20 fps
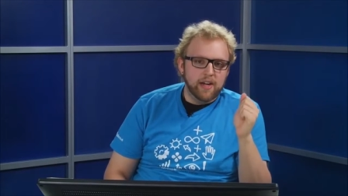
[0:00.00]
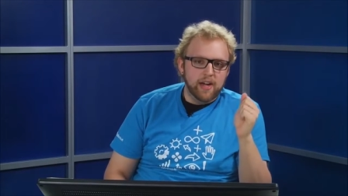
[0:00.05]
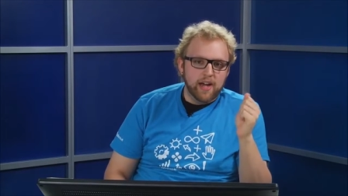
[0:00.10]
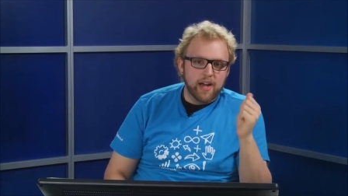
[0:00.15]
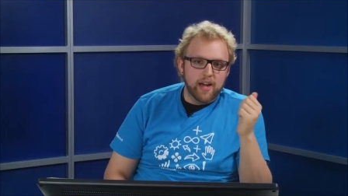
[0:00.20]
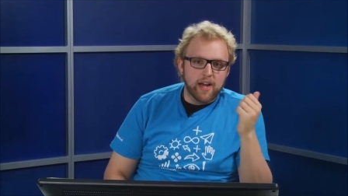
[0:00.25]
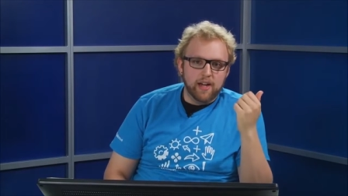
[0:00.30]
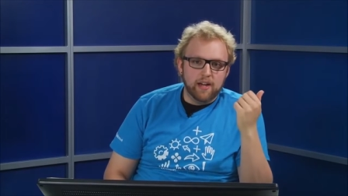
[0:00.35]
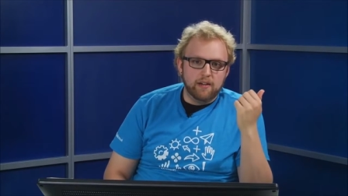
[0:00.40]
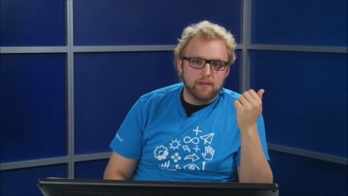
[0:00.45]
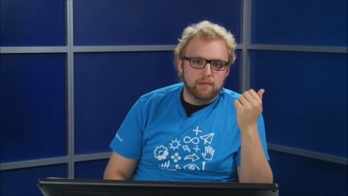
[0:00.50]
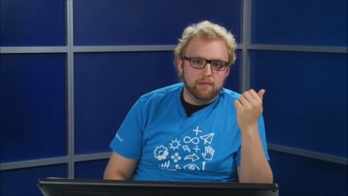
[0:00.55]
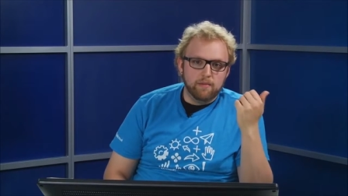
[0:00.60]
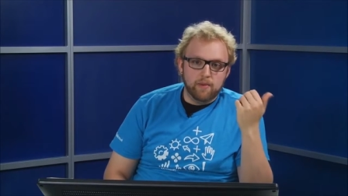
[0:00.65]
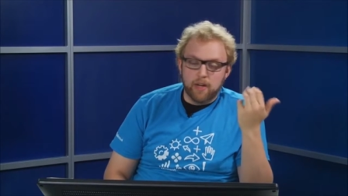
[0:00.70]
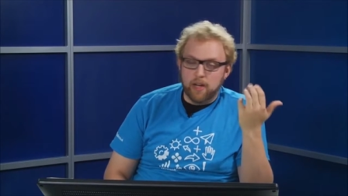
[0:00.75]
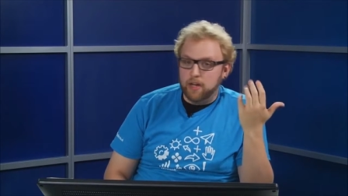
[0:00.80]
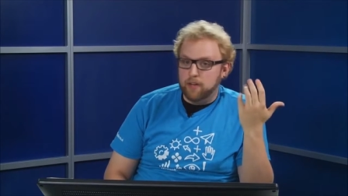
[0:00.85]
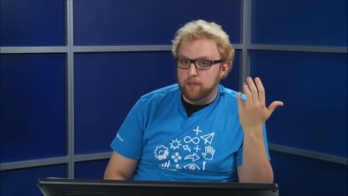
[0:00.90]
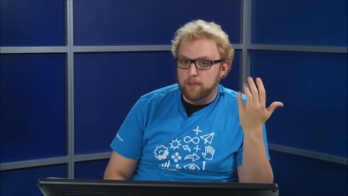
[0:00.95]
And
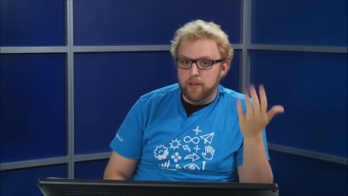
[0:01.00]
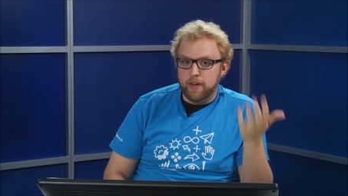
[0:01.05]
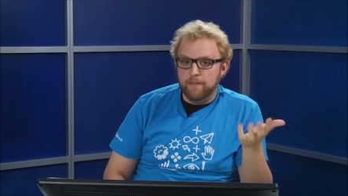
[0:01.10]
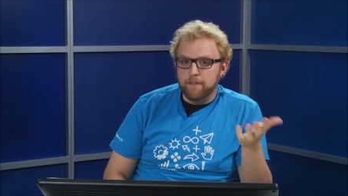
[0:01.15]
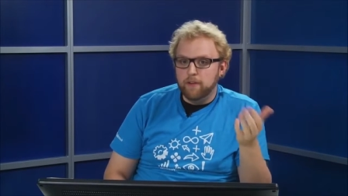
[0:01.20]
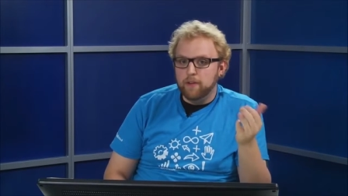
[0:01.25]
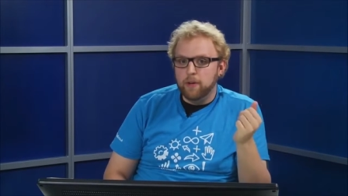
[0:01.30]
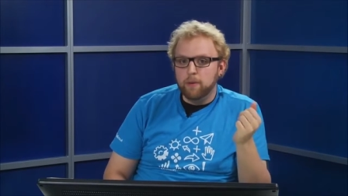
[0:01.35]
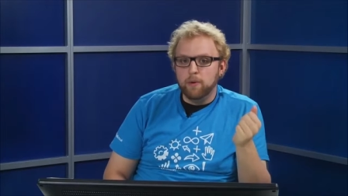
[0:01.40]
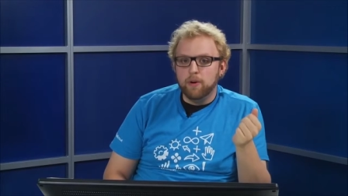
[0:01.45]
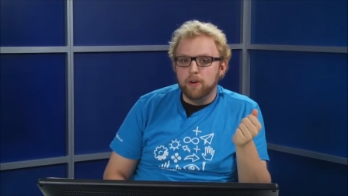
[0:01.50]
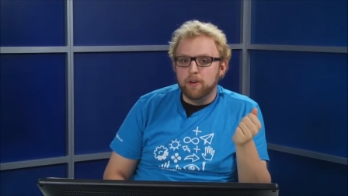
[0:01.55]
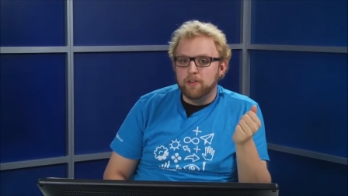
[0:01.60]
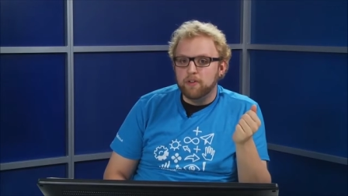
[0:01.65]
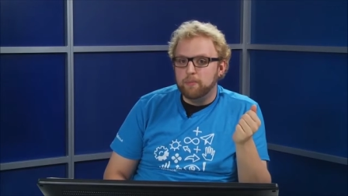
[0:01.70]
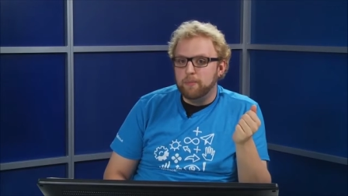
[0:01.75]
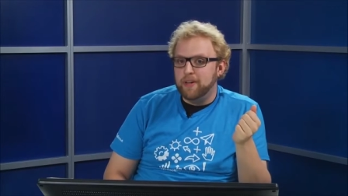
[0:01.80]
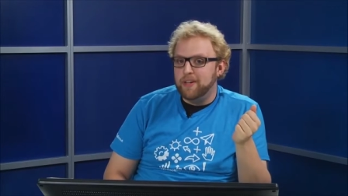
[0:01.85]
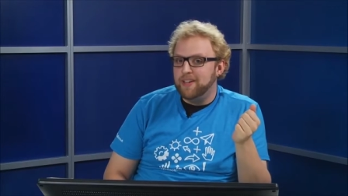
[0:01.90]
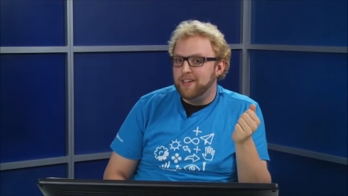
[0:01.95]
it definitely
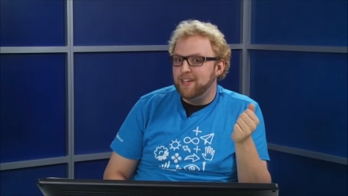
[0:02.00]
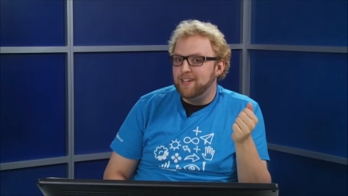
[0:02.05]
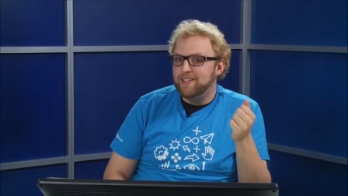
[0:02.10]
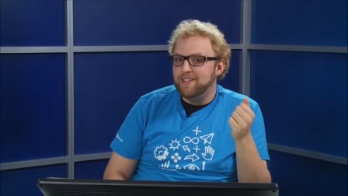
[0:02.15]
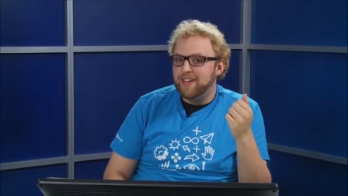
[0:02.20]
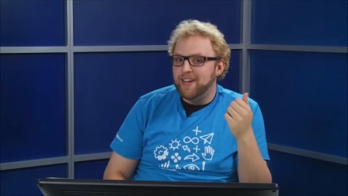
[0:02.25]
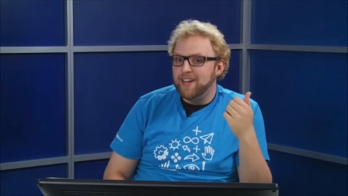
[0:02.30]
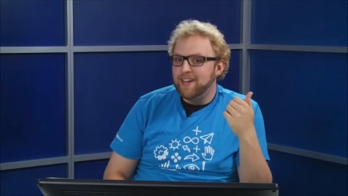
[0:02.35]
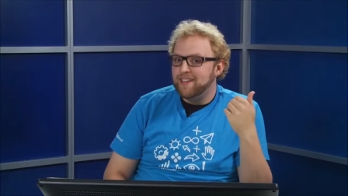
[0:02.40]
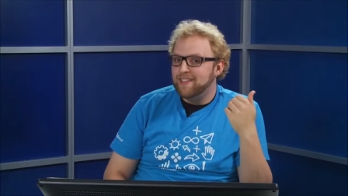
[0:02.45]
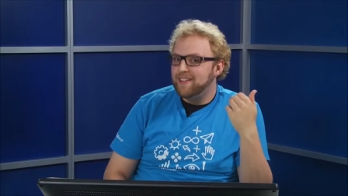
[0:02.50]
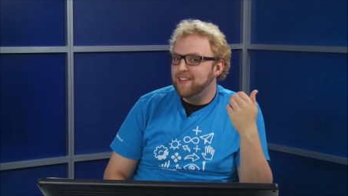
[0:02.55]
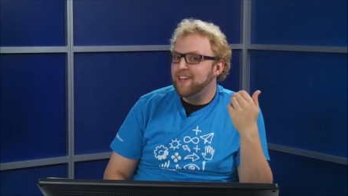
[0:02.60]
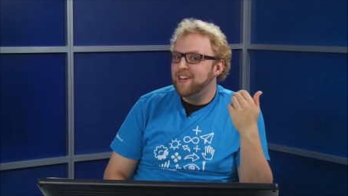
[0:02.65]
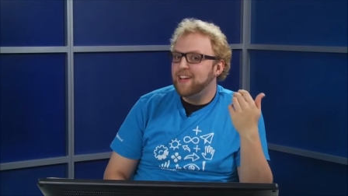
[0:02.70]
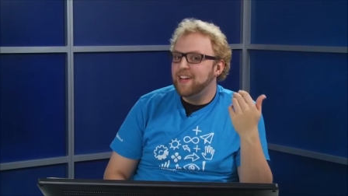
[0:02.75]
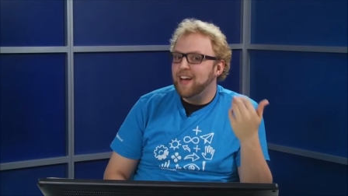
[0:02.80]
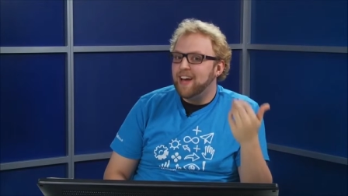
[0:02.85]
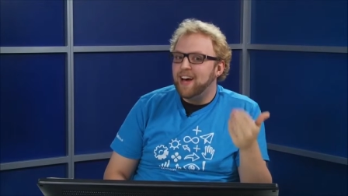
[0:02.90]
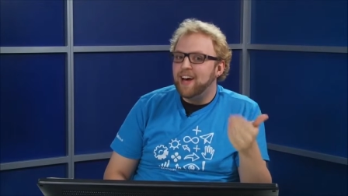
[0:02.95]
works, but it takes a
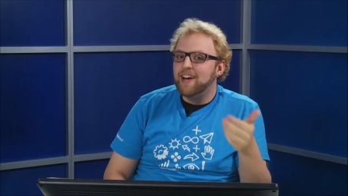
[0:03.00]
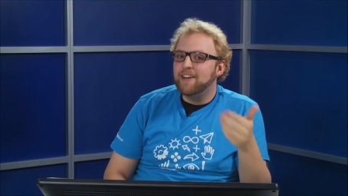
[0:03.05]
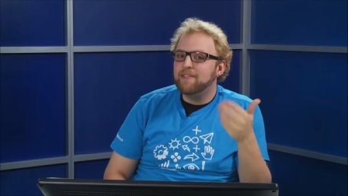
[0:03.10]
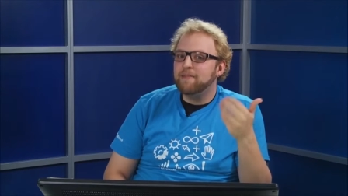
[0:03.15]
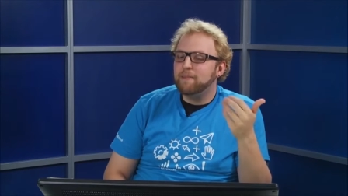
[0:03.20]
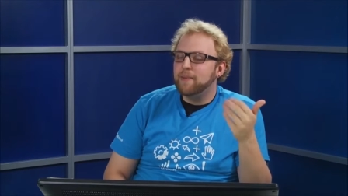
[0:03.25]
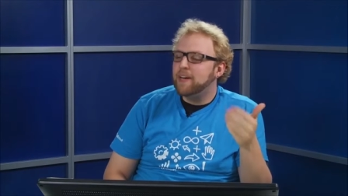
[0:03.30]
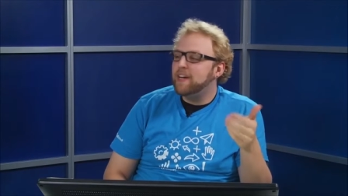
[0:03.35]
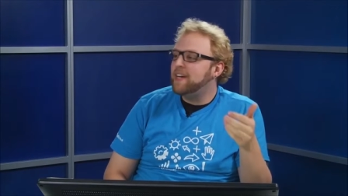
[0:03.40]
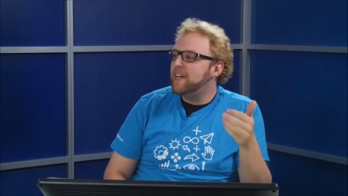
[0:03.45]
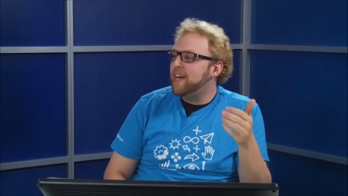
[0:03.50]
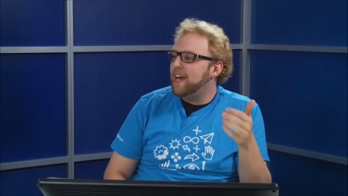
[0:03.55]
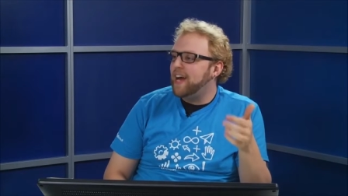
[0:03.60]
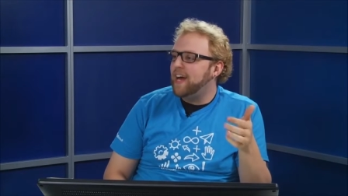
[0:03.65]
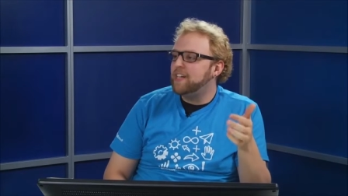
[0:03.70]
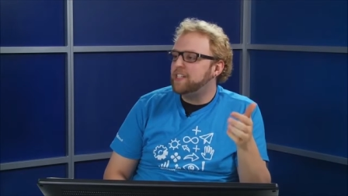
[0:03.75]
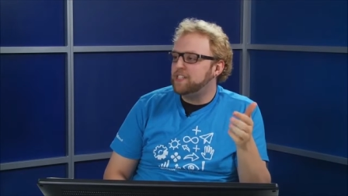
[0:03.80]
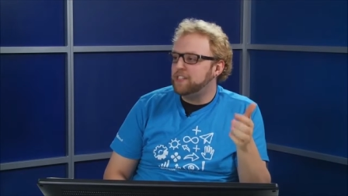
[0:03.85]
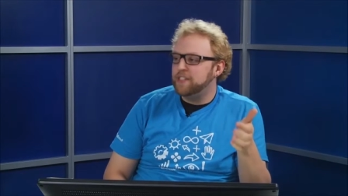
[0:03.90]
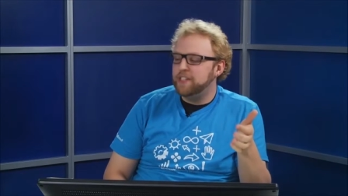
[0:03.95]
lot of money to
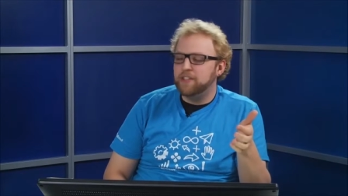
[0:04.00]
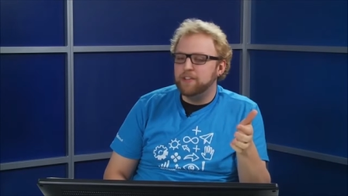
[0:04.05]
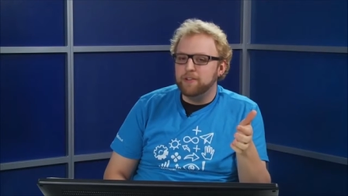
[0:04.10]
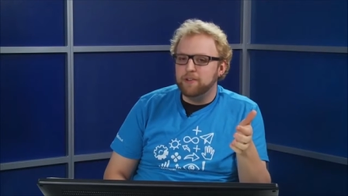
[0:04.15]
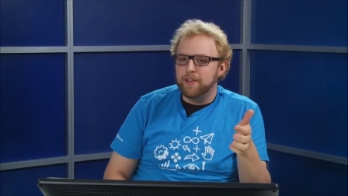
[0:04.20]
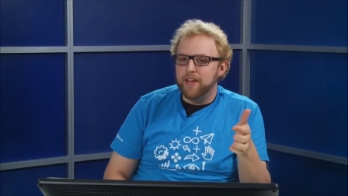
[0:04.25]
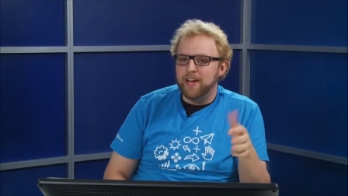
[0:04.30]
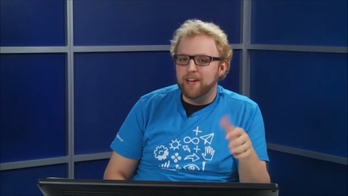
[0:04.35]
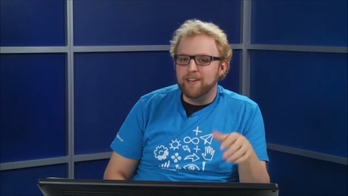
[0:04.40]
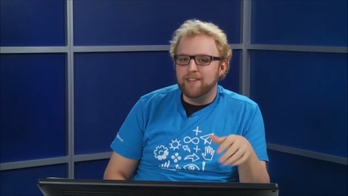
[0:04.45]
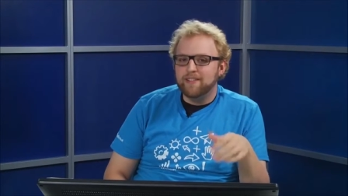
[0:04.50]
actually do that.